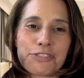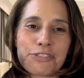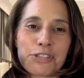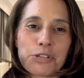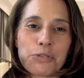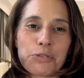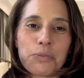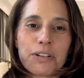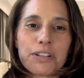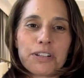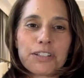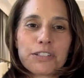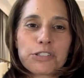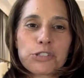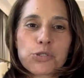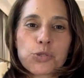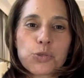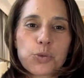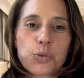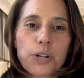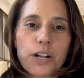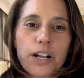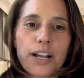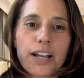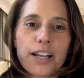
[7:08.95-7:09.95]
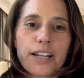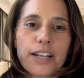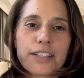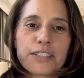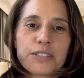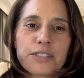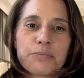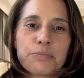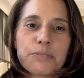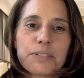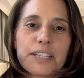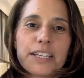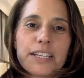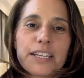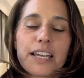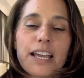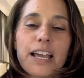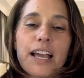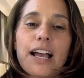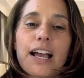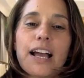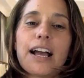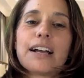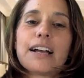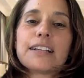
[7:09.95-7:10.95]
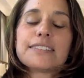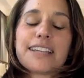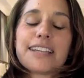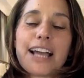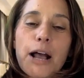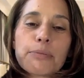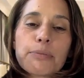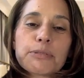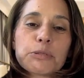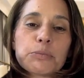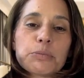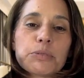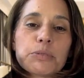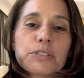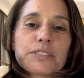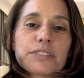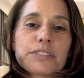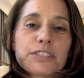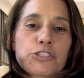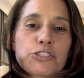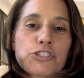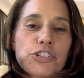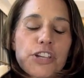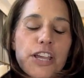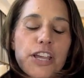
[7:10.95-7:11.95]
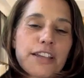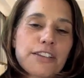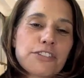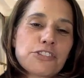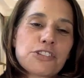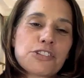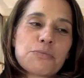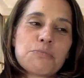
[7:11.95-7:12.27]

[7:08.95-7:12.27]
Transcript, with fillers: So you want to try to be adaptable to change.